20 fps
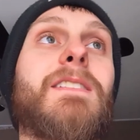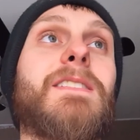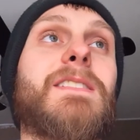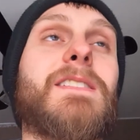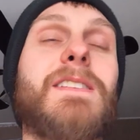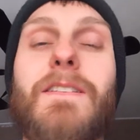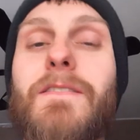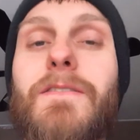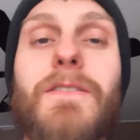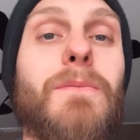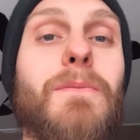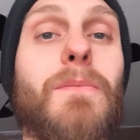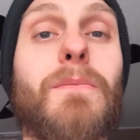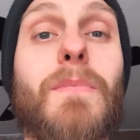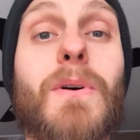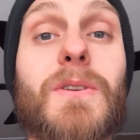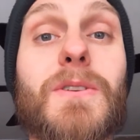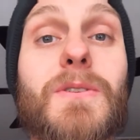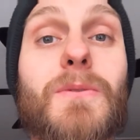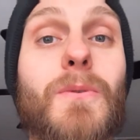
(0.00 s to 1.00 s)
saving them
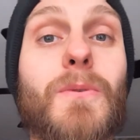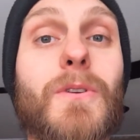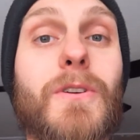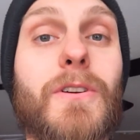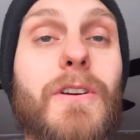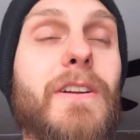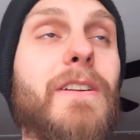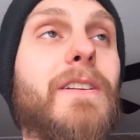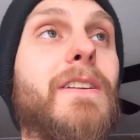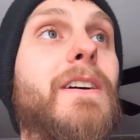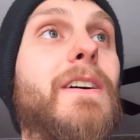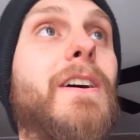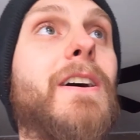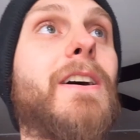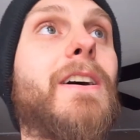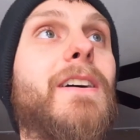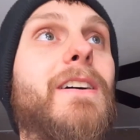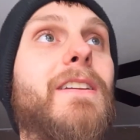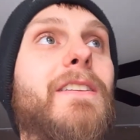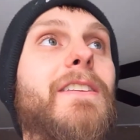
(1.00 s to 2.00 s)
a bunch of work and
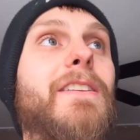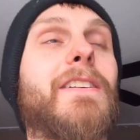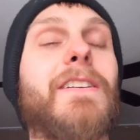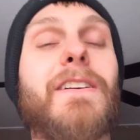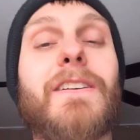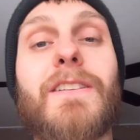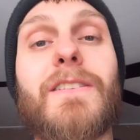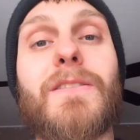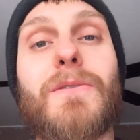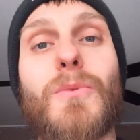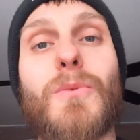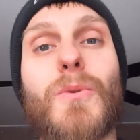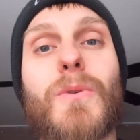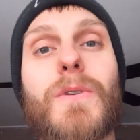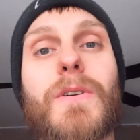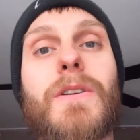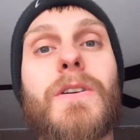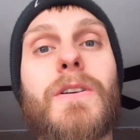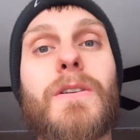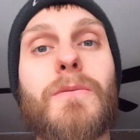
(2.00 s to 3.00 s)
they could get some
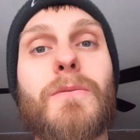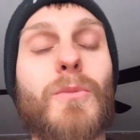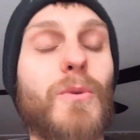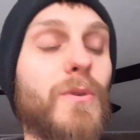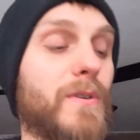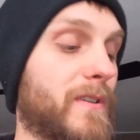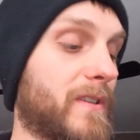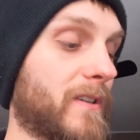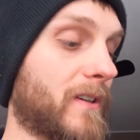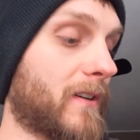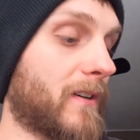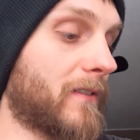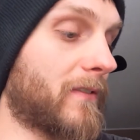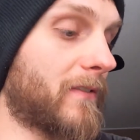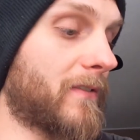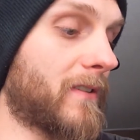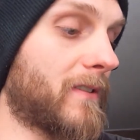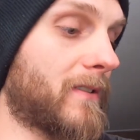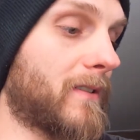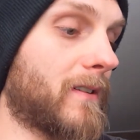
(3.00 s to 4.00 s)
more more
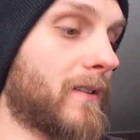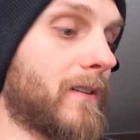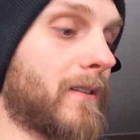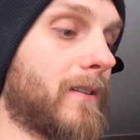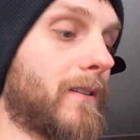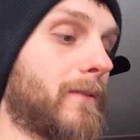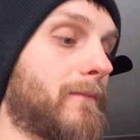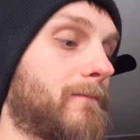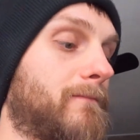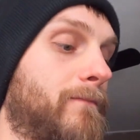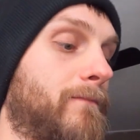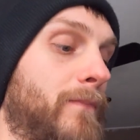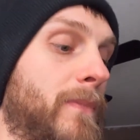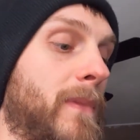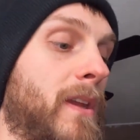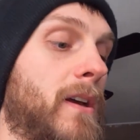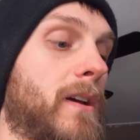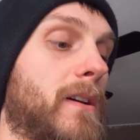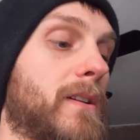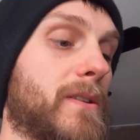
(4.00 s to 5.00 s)
stuff. Um,
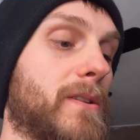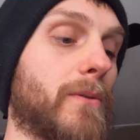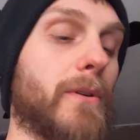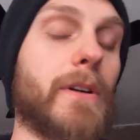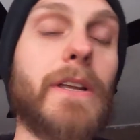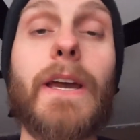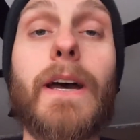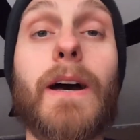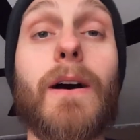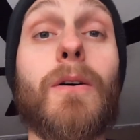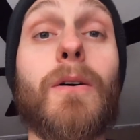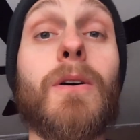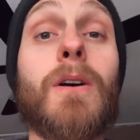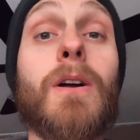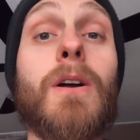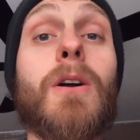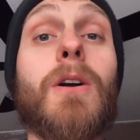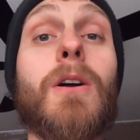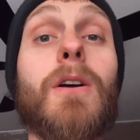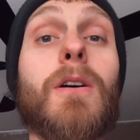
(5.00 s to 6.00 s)
so anyhow,
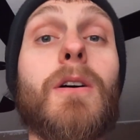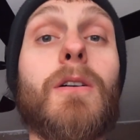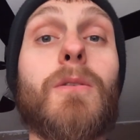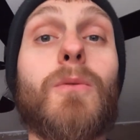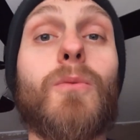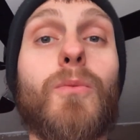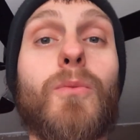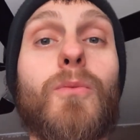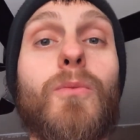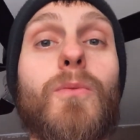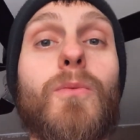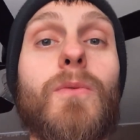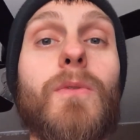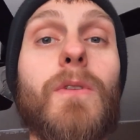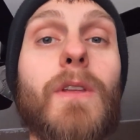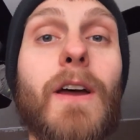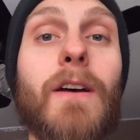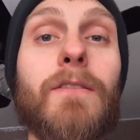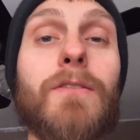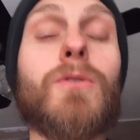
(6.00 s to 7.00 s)

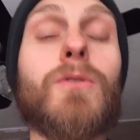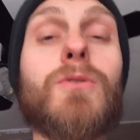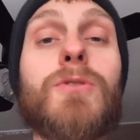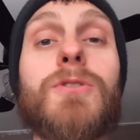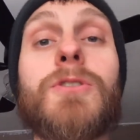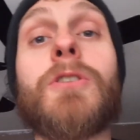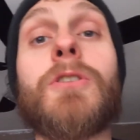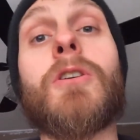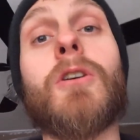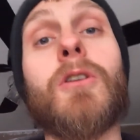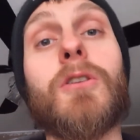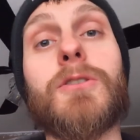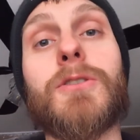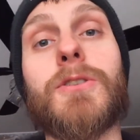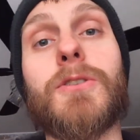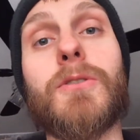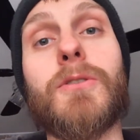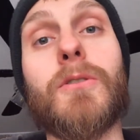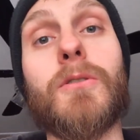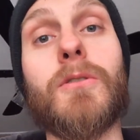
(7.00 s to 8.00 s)
Evolution Car
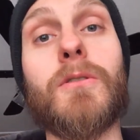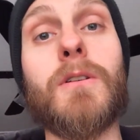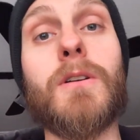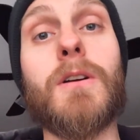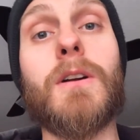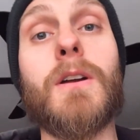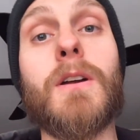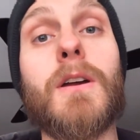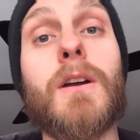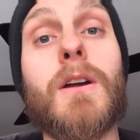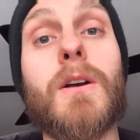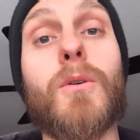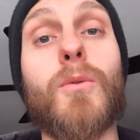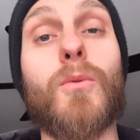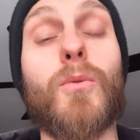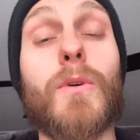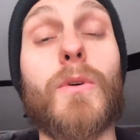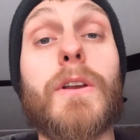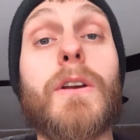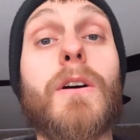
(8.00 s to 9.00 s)
Show,
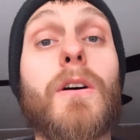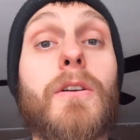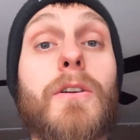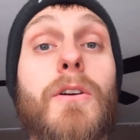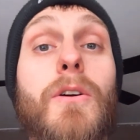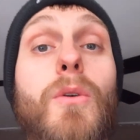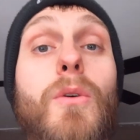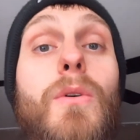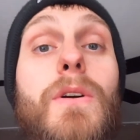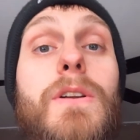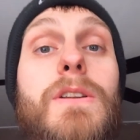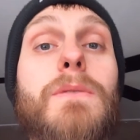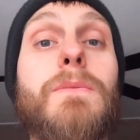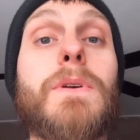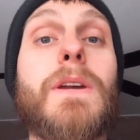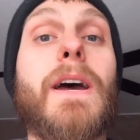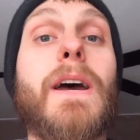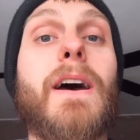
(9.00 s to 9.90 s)
we are going to be